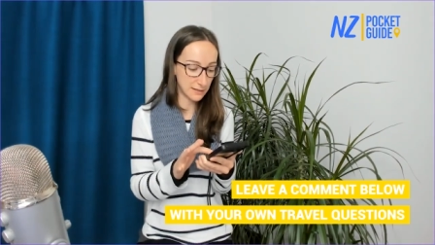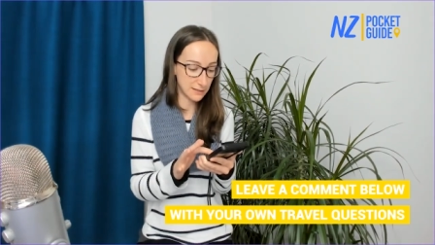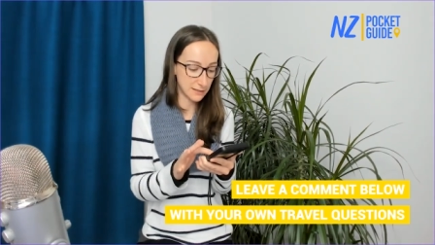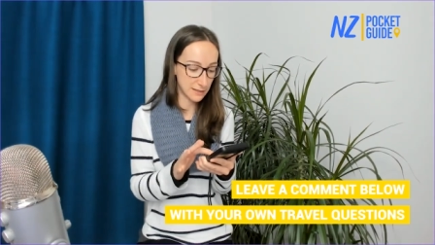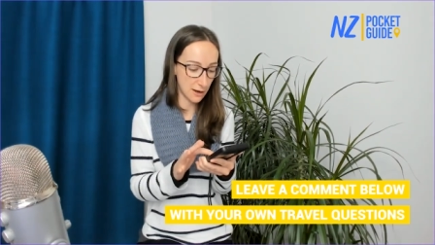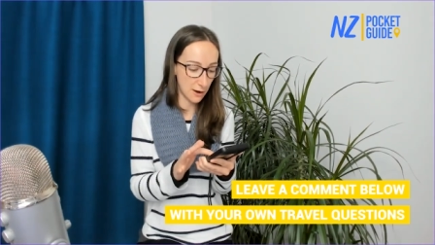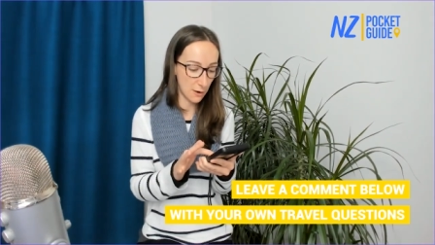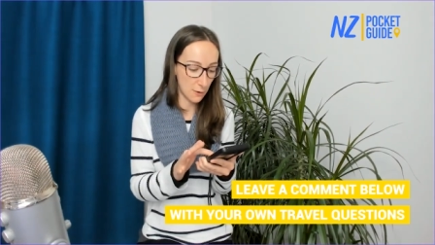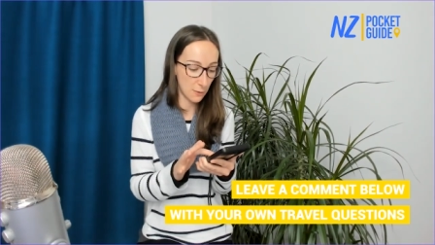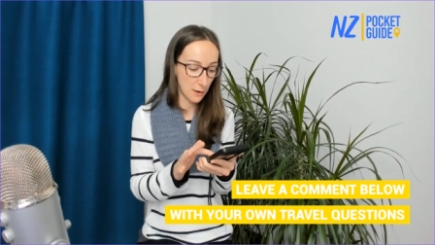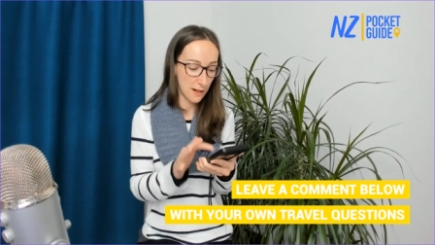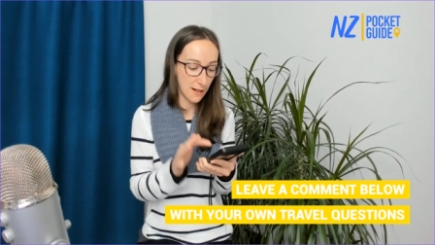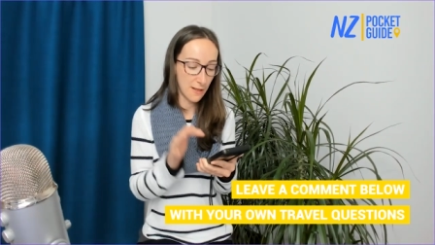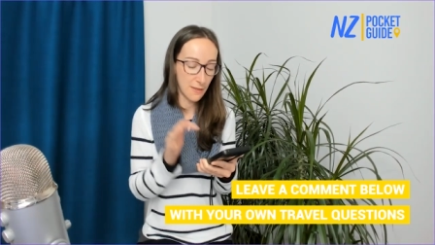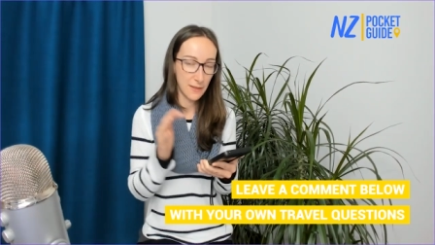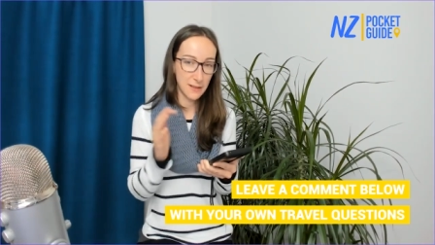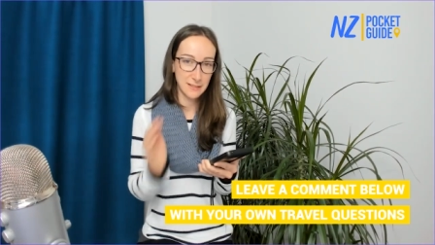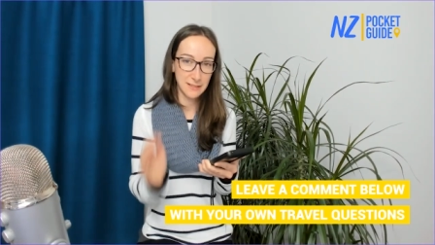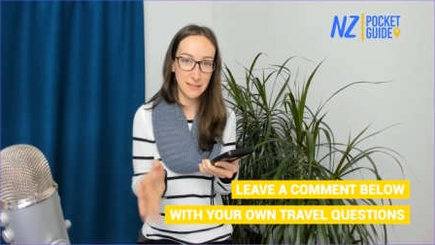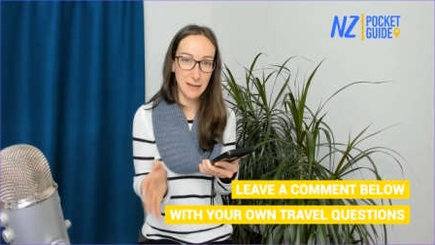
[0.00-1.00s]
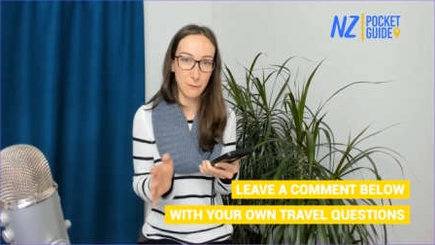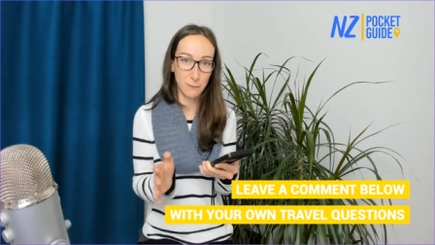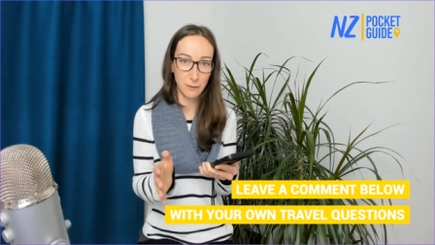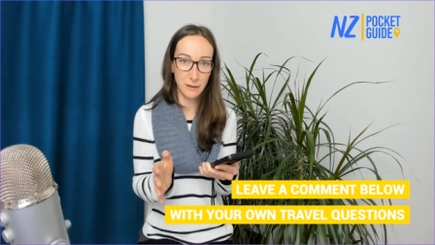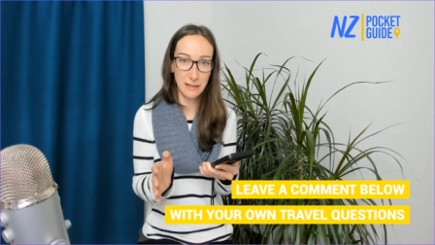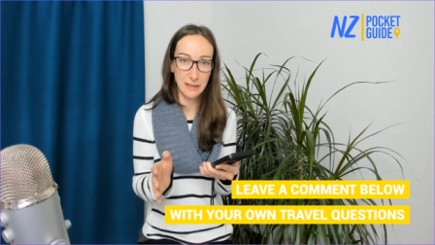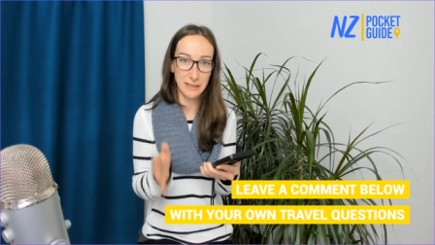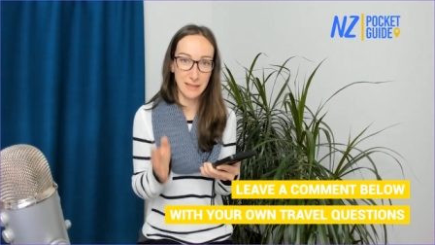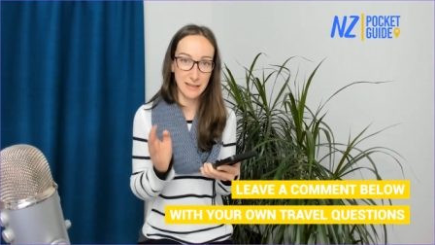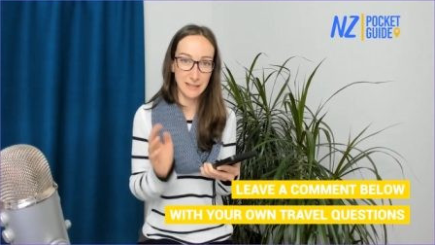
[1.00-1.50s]
So there's
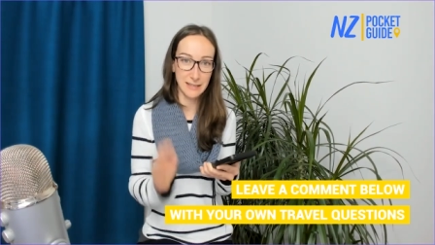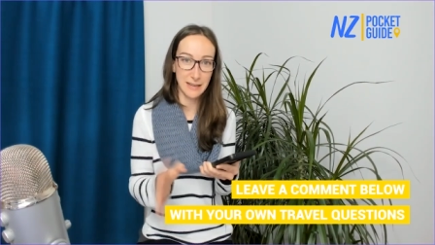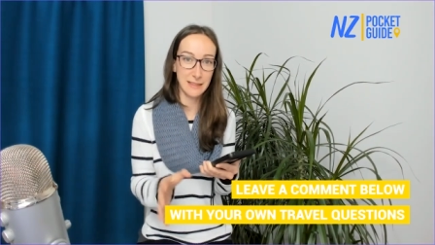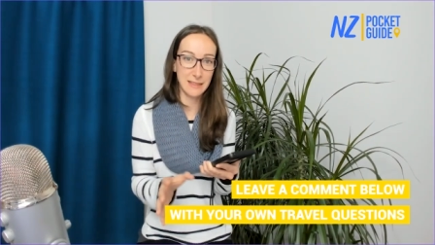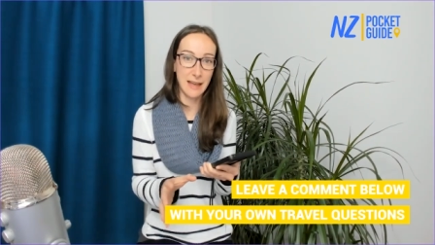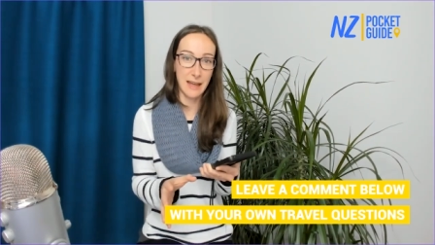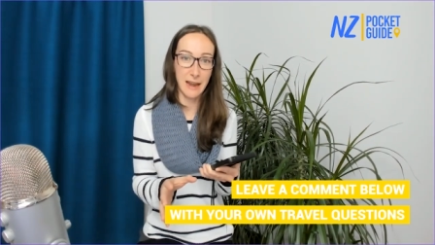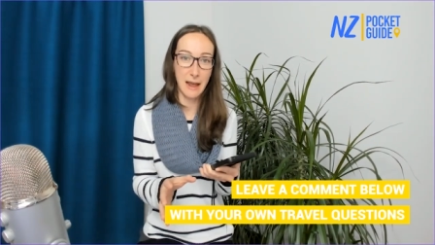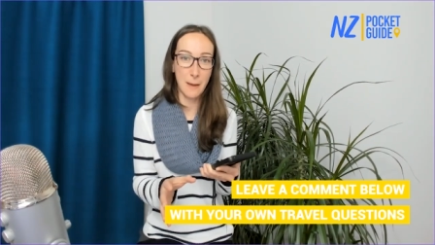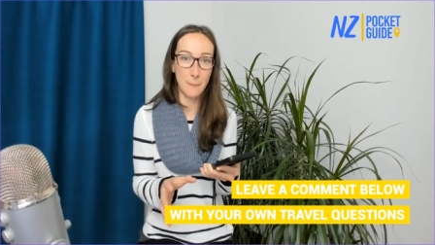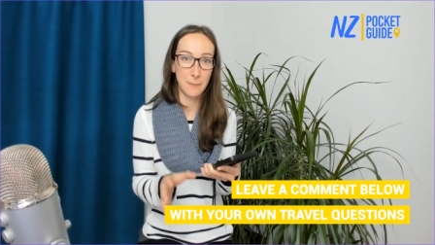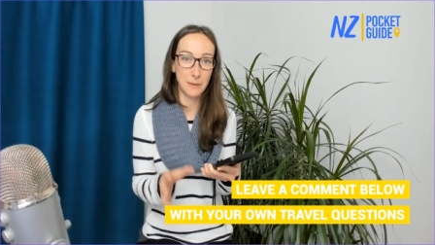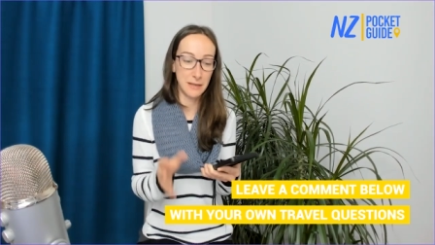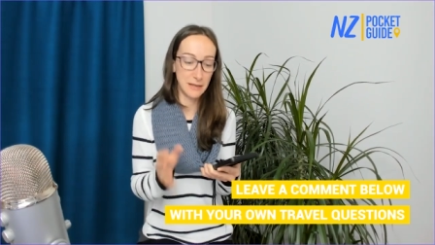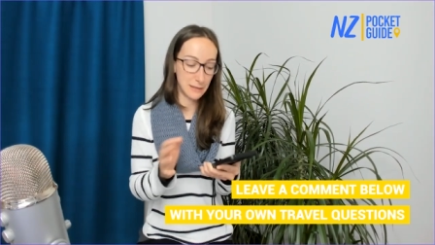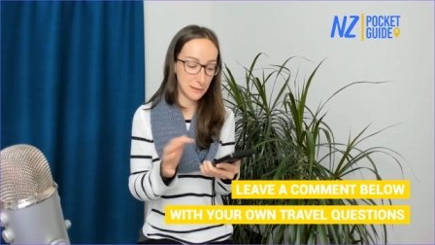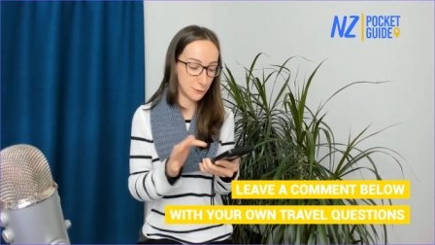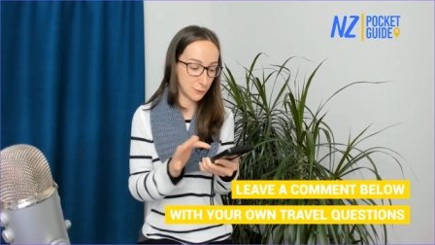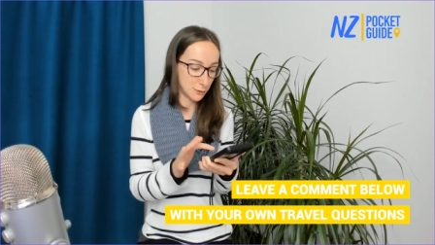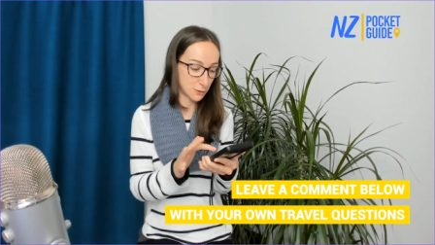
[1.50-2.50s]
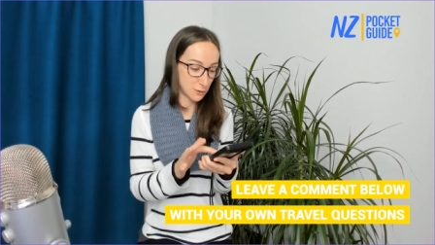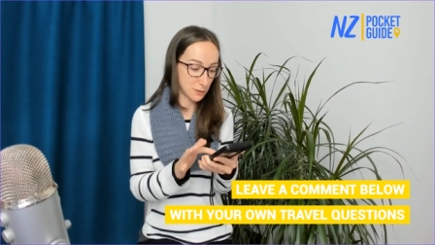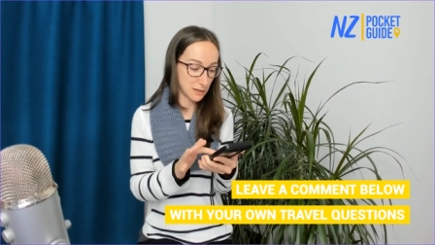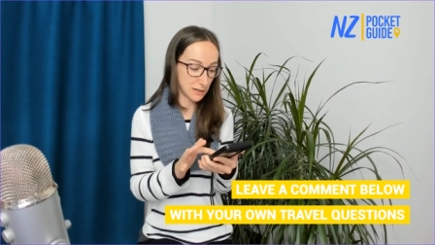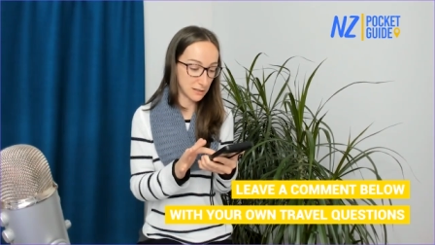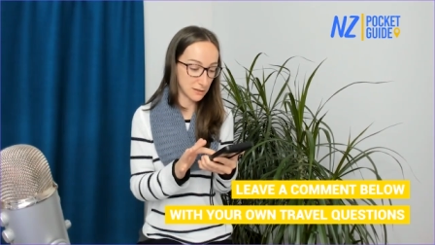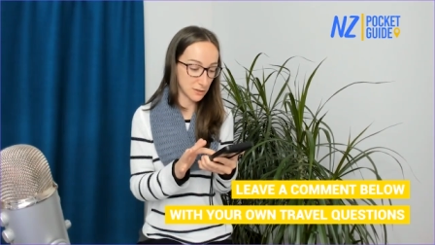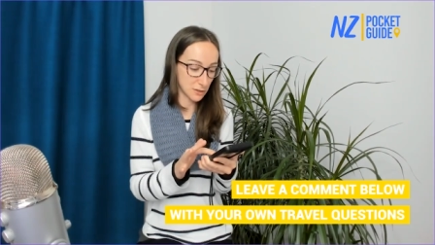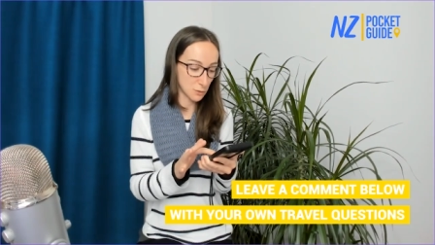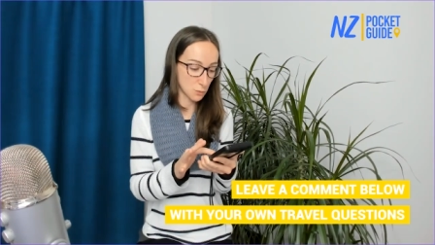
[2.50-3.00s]
definitely things like that happening in New
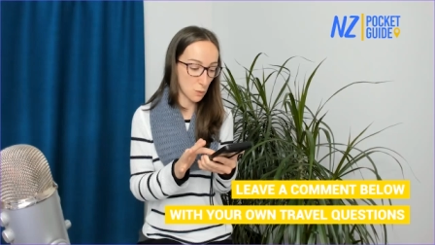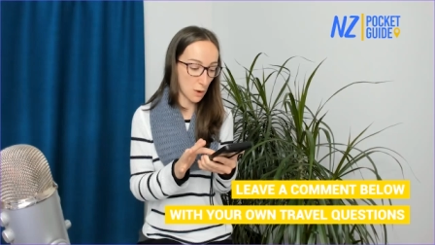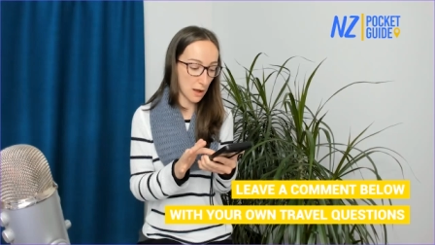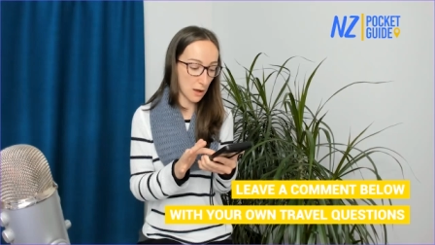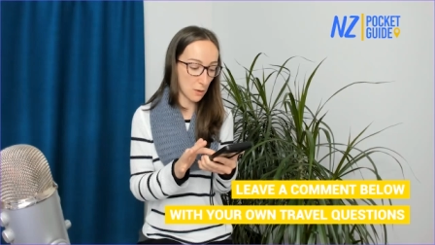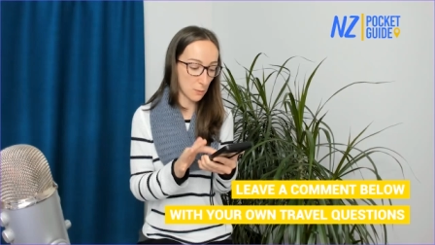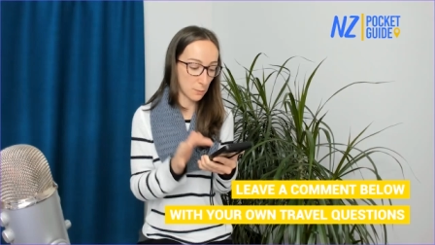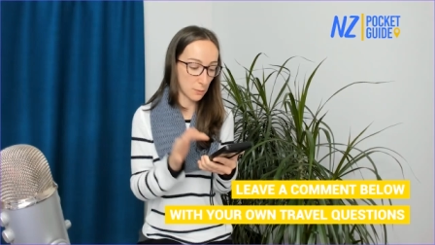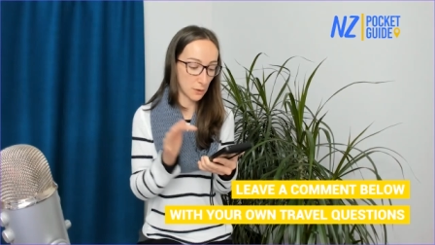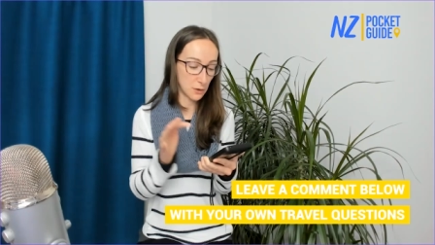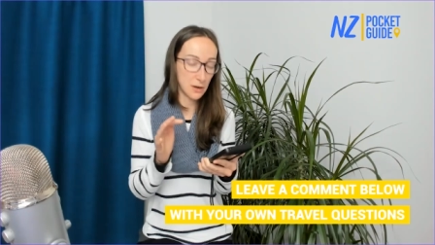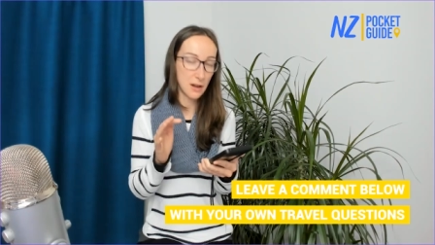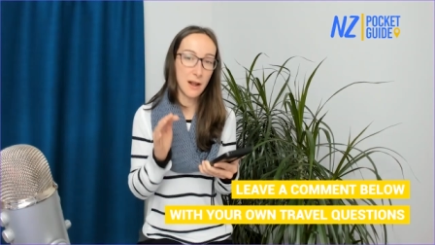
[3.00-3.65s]
Zealand as well. But